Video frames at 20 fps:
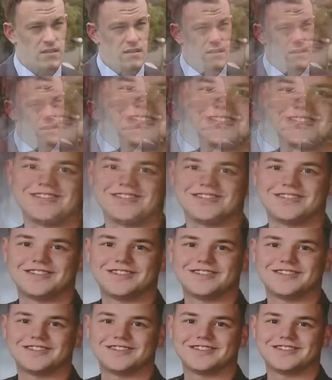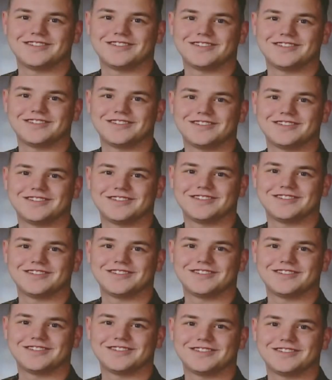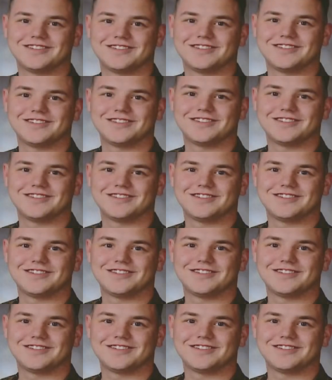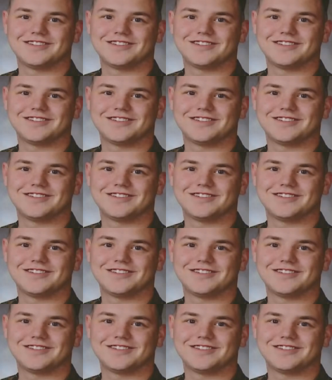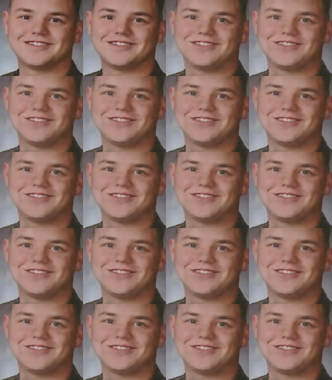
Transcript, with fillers: Since our report on Jordan Buisman's death first aired, there's been a national